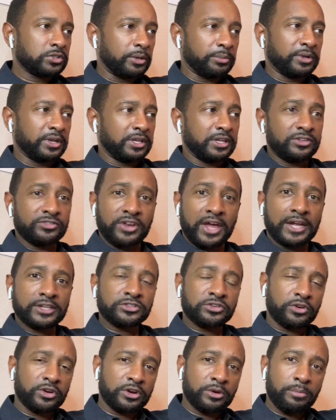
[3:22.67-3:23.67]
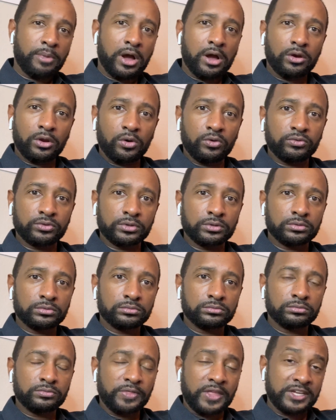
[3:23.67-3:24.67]
I mean, he's not turning the ball over.
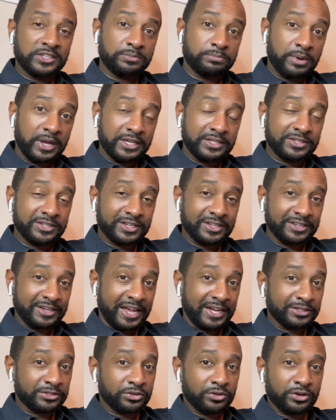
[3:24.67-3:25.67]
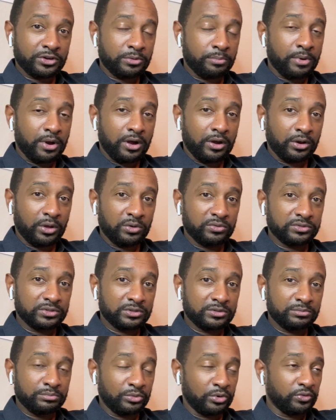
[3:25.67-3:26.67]
That's basic. Not turning the ball
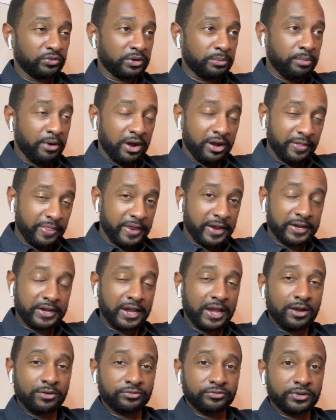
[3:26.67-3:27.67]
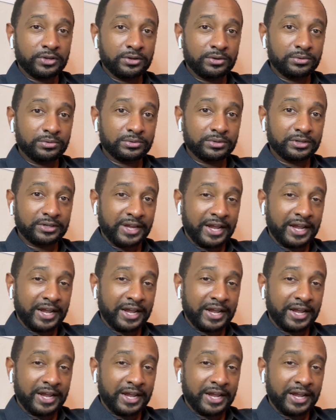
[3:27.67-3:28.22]
over. Moving the ball downfield.